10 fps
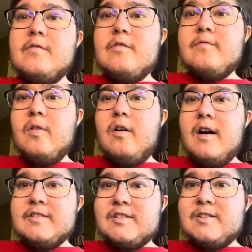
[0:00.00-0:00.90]
You have
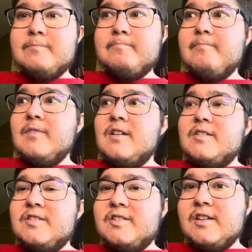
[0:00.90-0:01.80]
lost
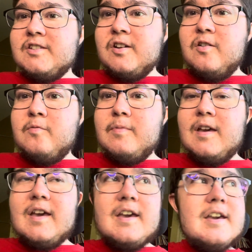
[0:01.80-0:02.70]
six home
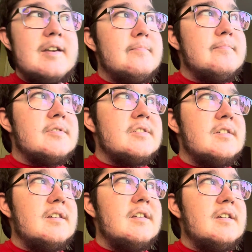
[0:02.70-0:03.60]
games
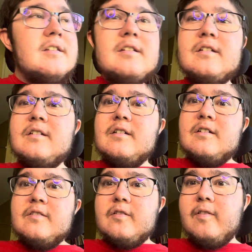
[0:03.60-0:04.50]
in
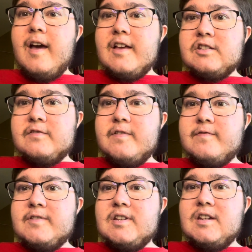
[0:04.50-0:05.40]
the last
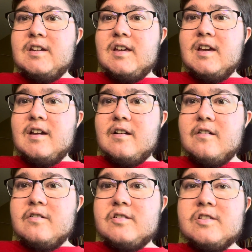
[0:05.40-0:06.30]
15
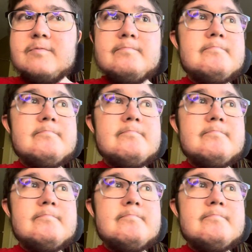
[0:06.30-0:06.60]
years.